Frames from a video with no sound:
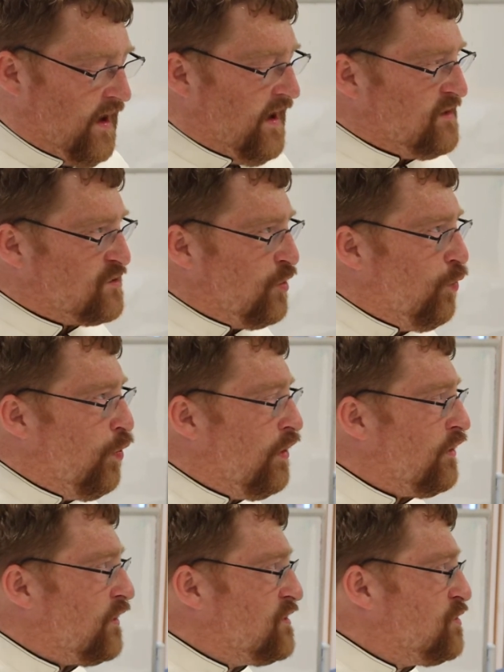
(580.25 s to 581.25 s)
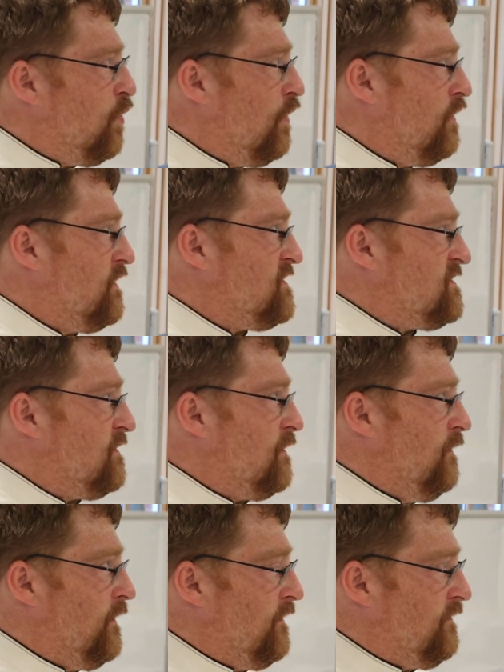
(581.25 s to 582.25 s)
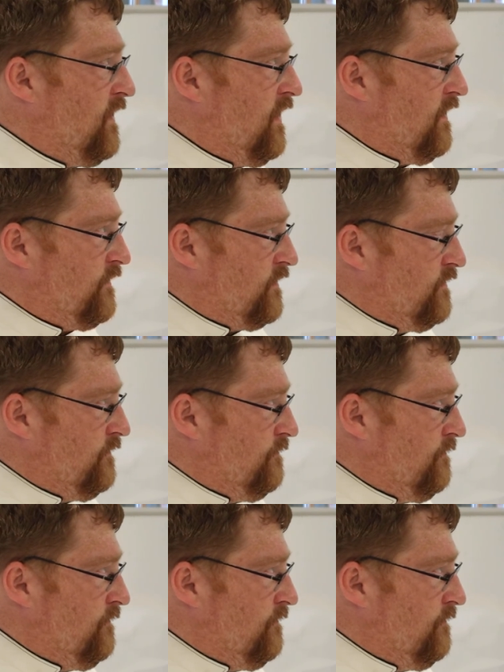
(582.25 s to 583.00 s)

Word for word: and to work towards the good of the other.